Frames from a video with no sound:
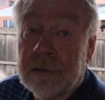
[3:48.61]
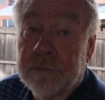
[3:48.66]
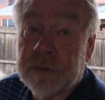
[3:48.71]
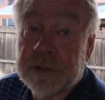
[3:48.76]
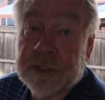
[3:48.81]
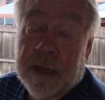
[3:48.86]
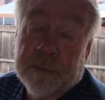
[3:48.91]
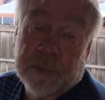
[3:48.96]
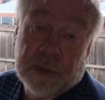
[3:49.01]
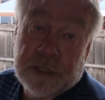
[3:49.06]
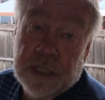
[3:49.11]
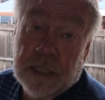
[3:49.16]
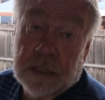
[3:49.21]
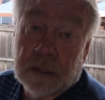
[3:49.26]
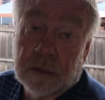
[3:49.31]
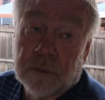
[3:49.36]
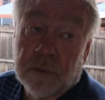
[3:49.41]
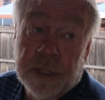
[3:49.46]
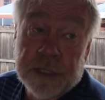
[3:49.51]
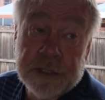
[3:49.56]
for some
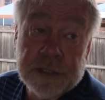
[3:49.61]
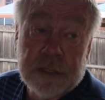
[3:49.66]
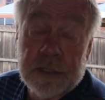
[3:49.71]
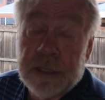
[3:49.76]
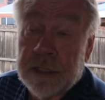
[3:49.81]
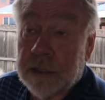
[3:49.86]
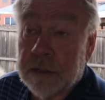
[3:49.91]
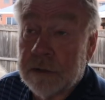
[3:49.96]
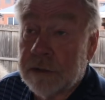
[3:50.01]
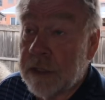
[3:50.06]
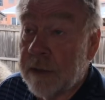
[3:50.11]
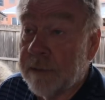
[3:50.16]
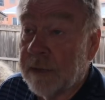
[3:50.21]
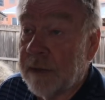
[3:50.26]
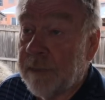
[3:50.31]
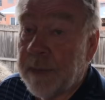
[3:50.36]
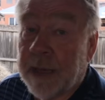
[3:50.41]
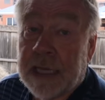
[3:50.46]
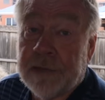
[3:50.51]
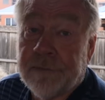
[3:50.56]
particular reason, you can
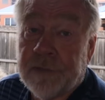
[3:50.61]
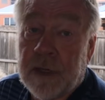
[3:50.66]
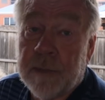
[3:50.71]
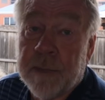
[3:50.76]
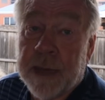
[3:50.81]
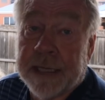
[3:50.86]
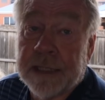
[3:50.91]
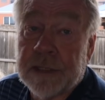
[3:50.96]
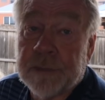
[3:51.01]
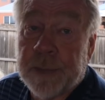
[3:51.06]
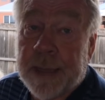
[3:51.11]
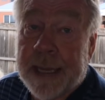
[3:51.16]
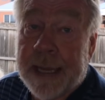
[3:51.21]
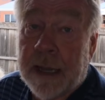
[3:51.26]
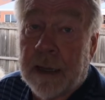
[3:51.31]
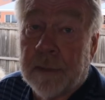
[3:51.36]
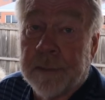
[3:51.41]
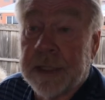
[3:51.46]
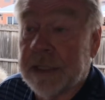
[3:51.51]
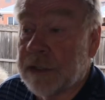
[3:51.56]
simply pay for your mains
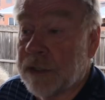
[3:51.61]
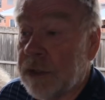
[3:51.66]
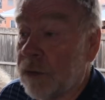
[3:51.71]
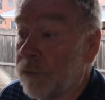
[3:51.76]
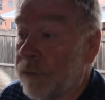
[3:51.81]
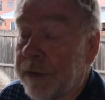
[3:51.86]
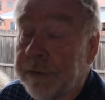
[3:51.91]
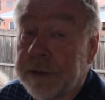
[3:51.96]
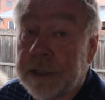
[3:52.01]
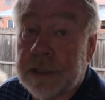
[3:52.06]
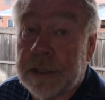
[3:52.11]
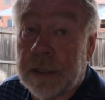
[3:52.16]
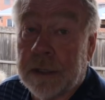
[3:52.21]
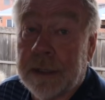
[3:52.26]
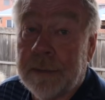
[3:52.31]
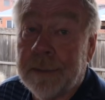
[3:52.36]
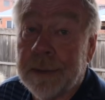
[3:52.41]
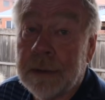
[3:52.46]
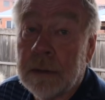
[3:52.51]
power. But it's still very cheap.